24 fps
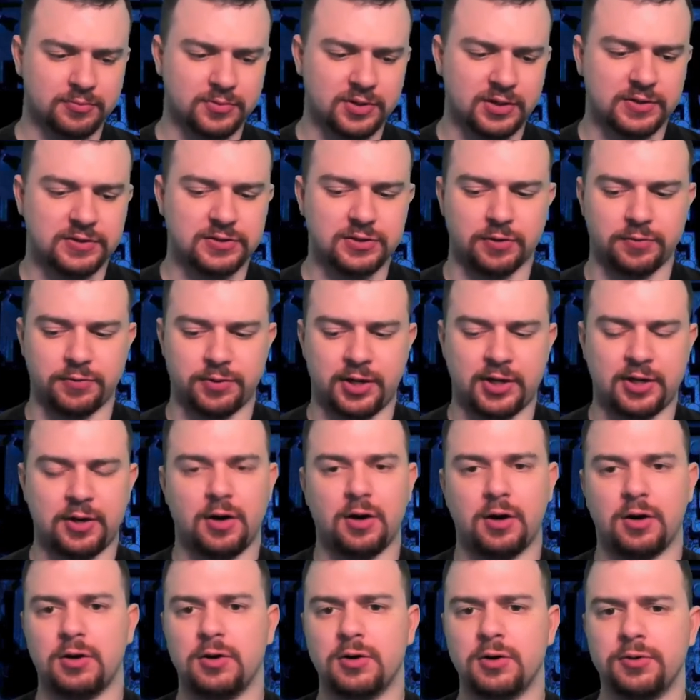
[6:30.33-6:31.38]
So if we take
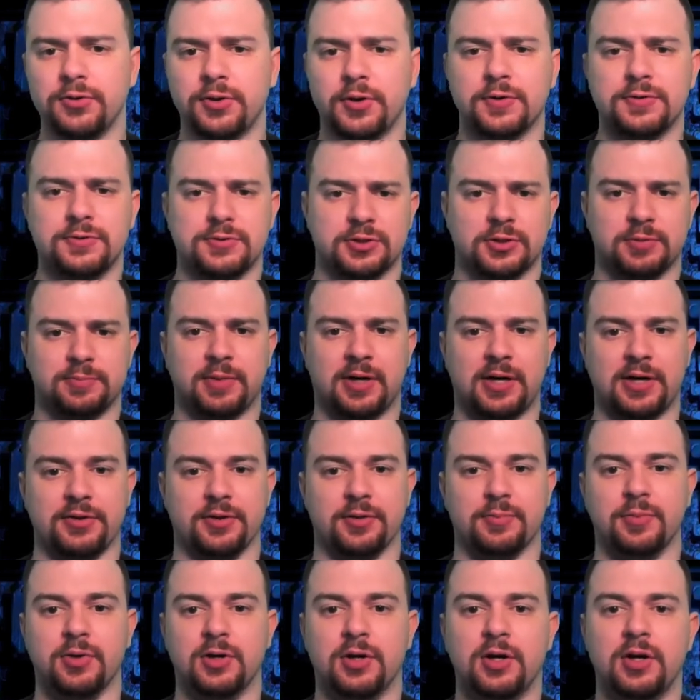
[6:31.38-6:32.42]
all those and combine
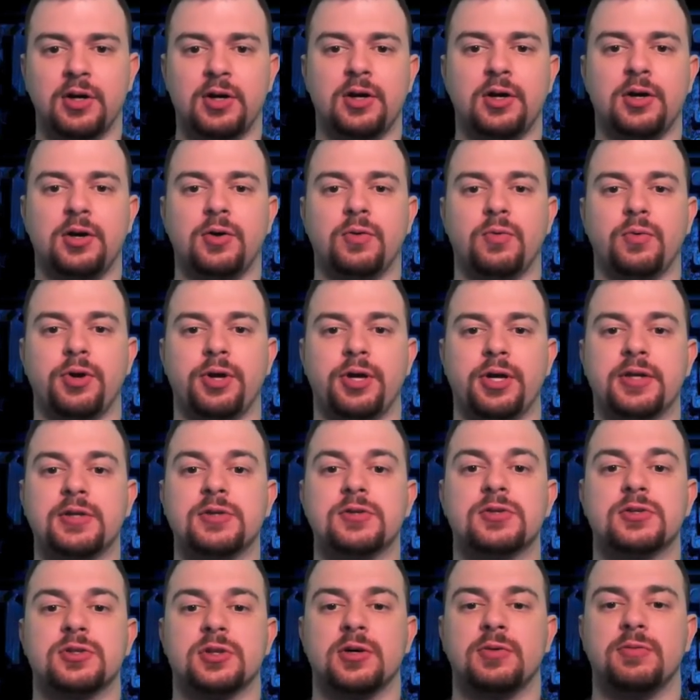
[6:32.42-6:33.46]
them, we get
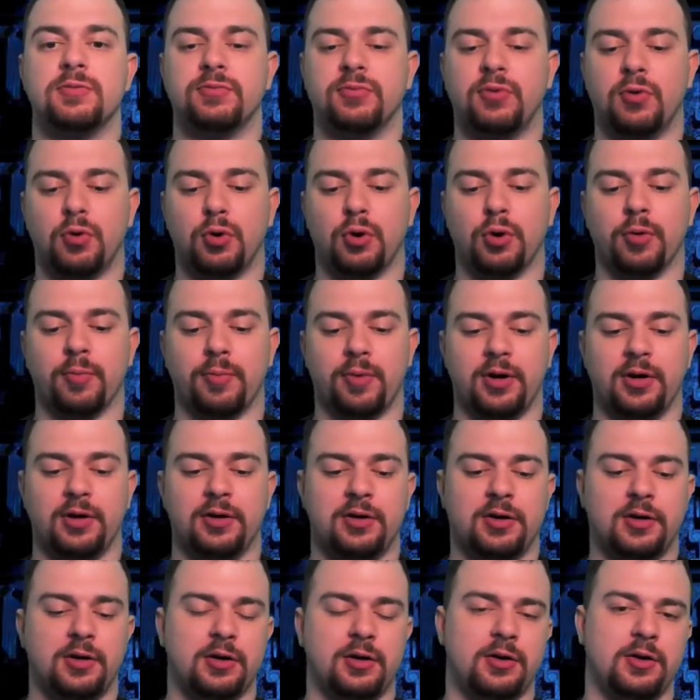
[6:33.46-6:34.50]
some form
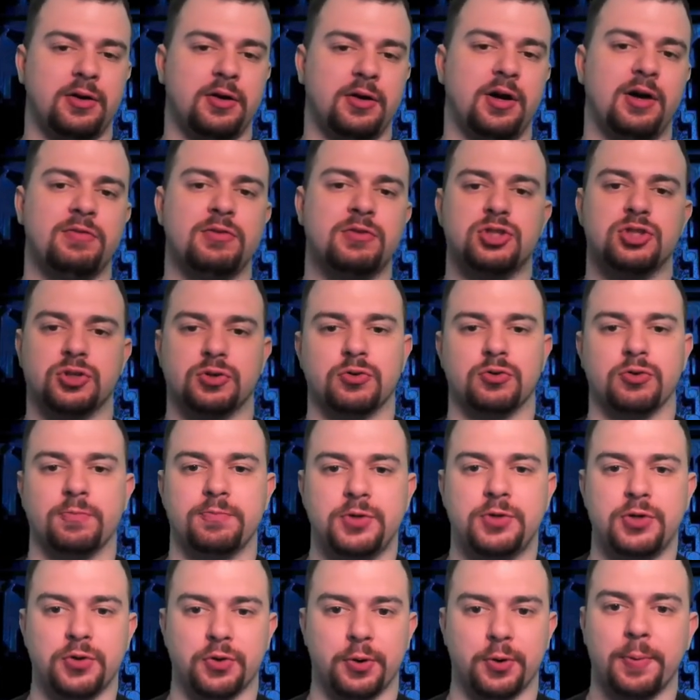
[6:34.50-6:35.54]
of a general
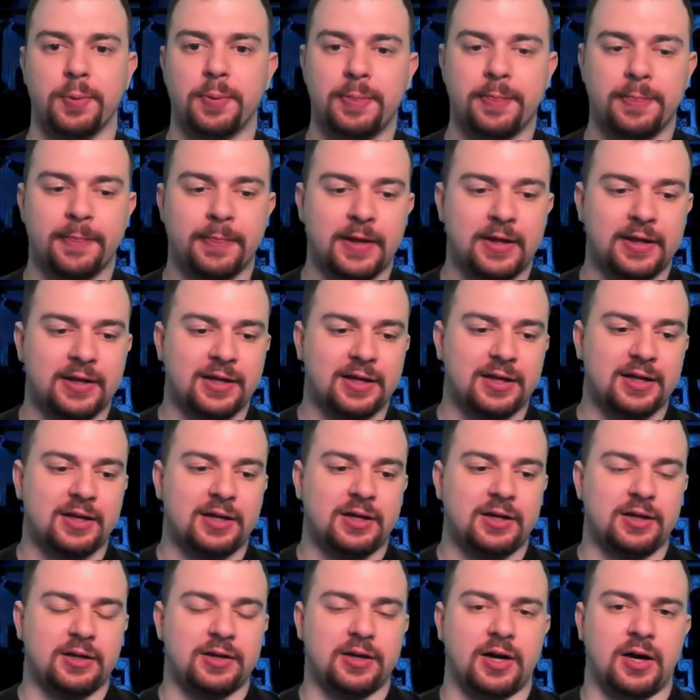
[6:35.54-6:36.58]
computer.
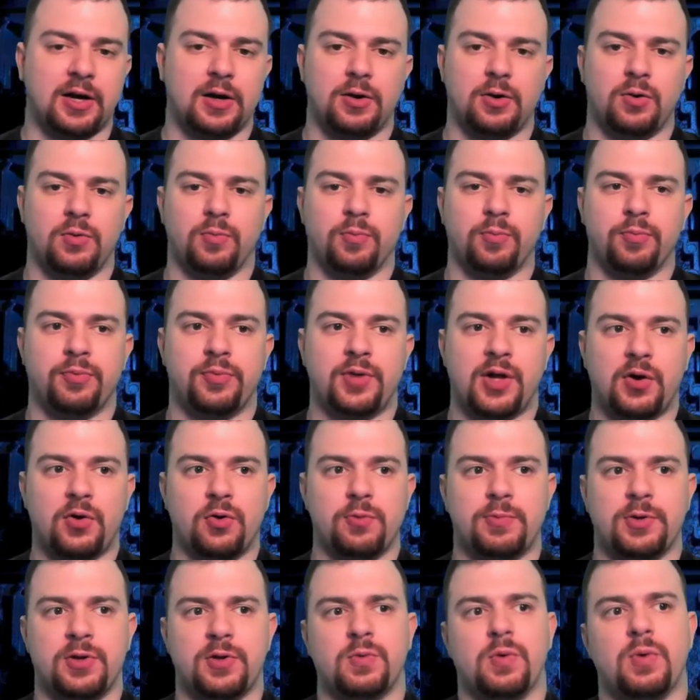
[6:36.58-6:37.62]
Now, that would
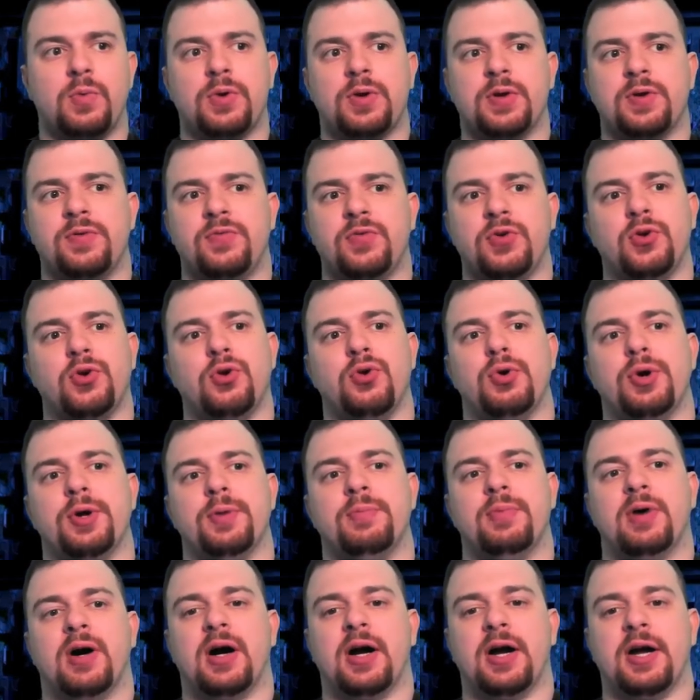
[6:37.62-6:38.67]
be what we view it
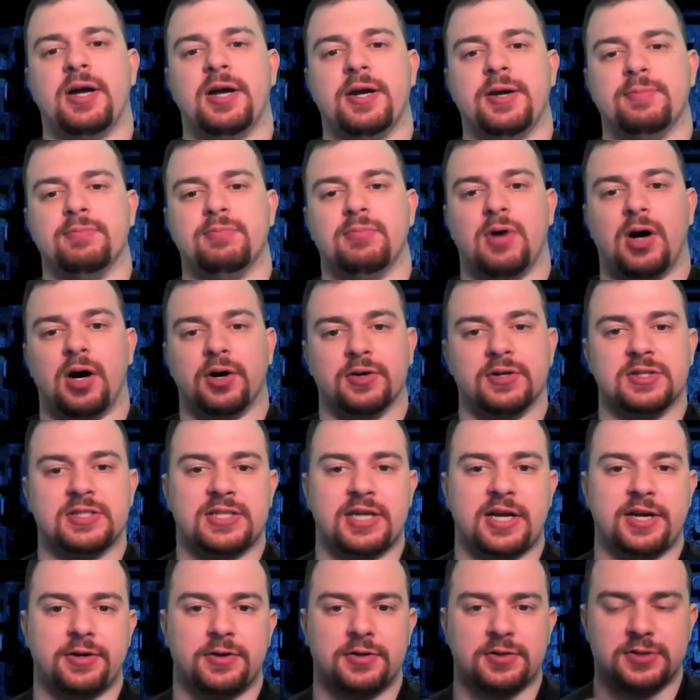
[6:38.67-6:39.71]
by modern
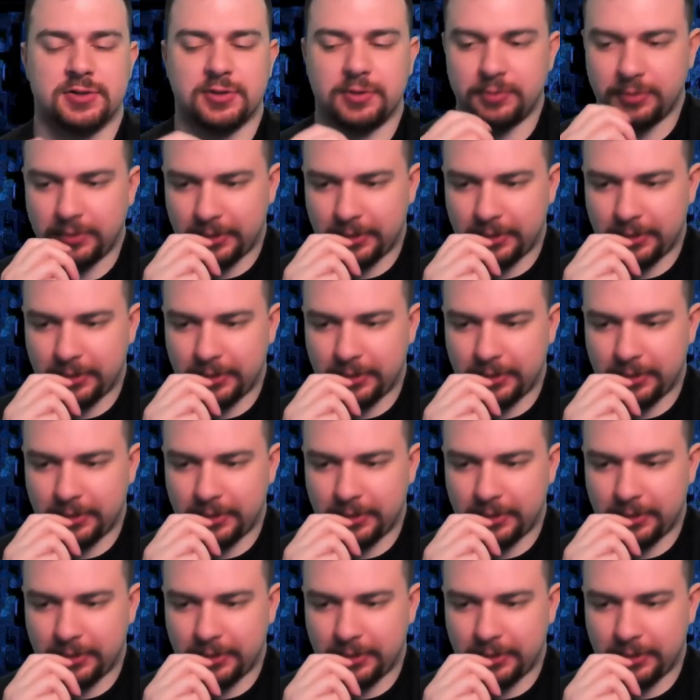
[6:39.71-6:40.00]
standards.